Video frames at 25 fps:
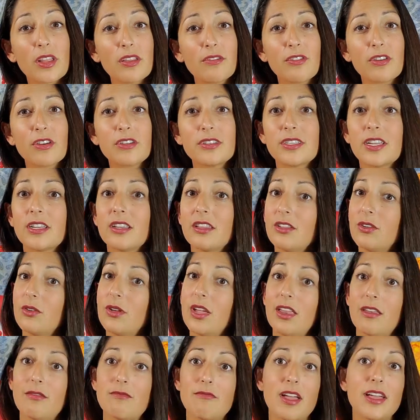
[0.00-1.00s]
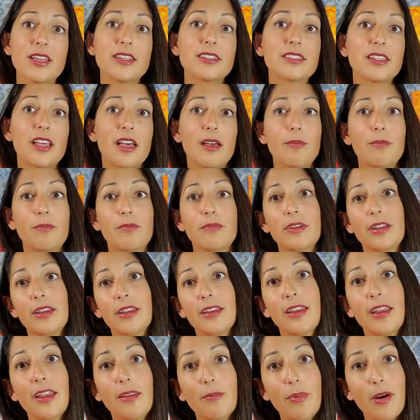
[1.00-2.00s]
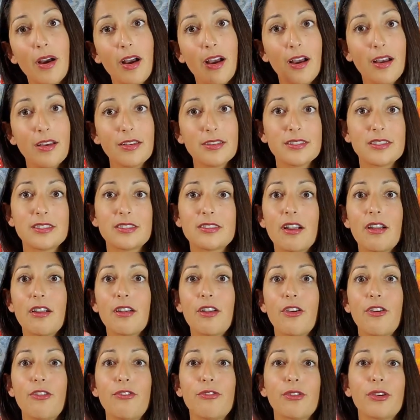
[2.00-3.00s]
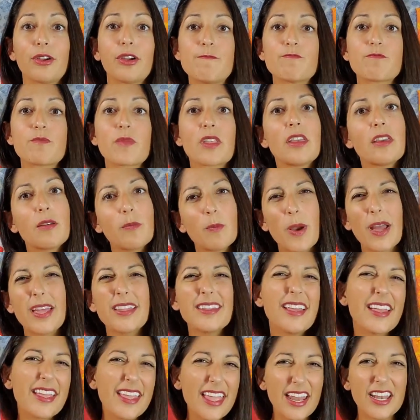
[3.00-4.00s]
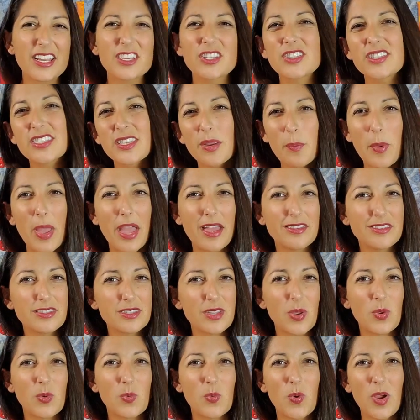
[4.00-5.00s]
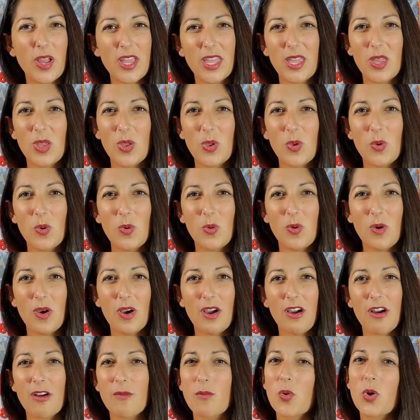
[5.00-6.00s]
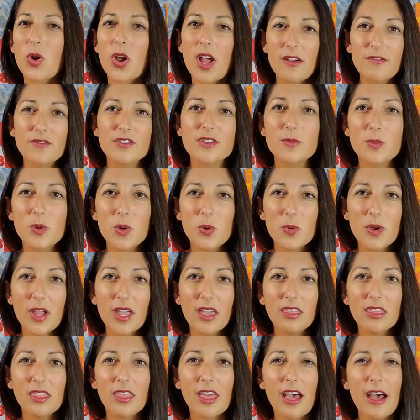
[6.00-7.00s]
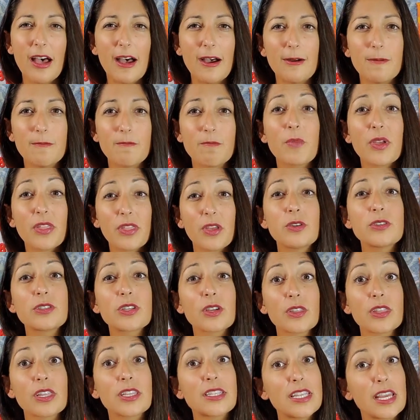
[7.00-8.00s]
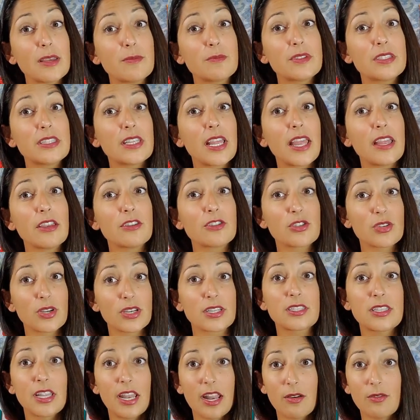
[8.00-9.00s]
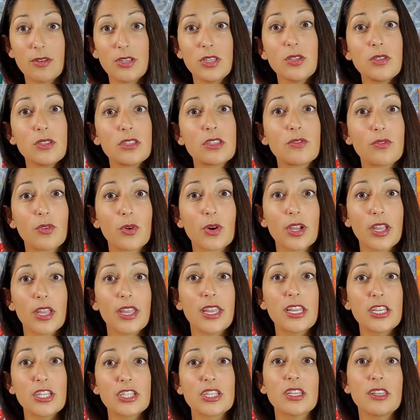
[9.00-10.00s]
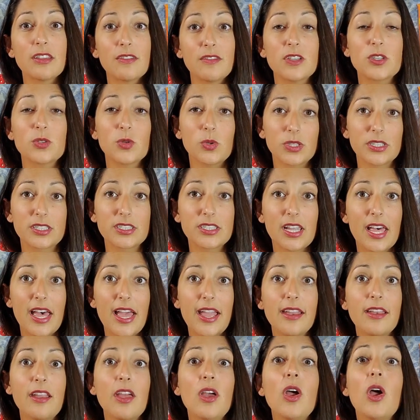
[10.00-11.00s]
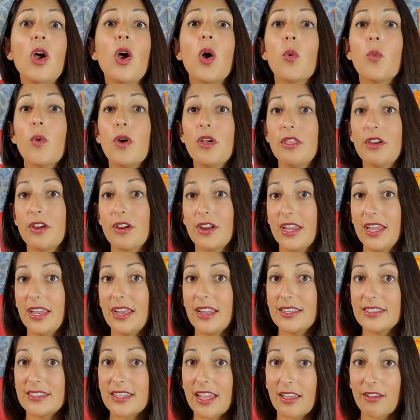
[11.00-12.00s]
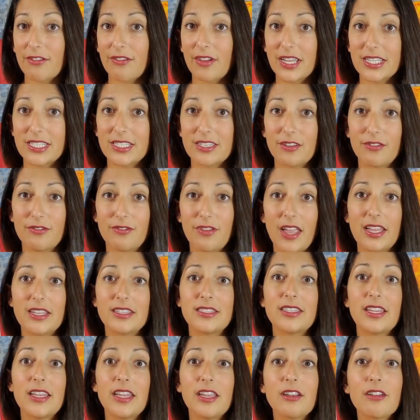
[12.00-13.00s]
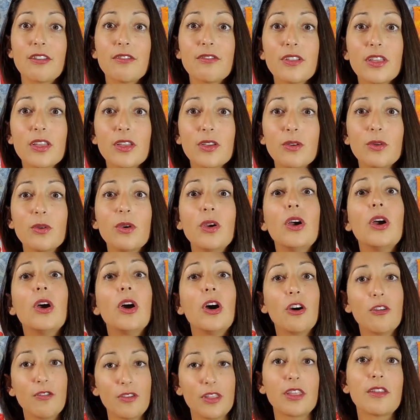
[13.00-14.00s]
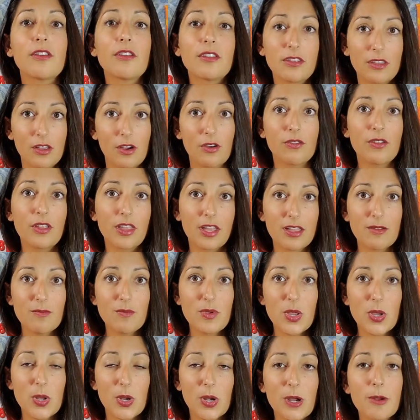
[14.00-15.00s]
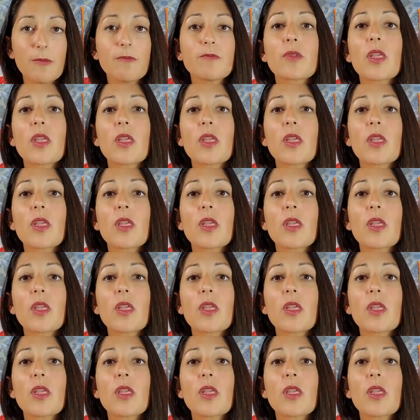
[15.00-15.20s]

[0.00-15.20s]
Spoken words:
version: you can mess up, hit pause, start over. But again, it just depends on what you are more comfortable with. But those are the tips and tricks that I would use for each individual slide, whether it is a face-to-face interview over the computer,